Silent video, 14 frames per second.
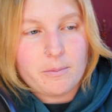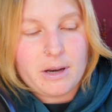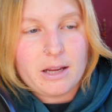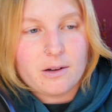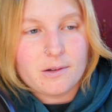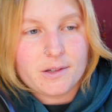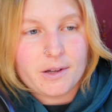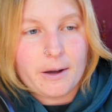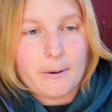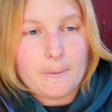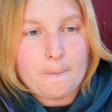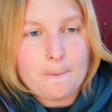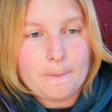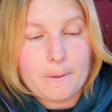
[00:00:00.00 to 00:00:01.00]
many years
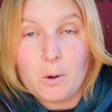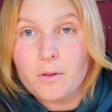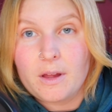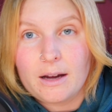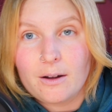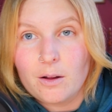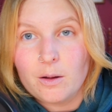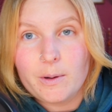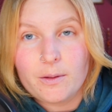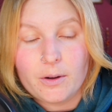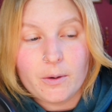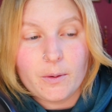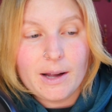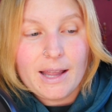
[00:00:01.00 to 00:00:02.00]
ago, the whole thing all the way
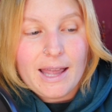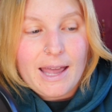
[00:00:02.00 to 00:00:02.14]
through.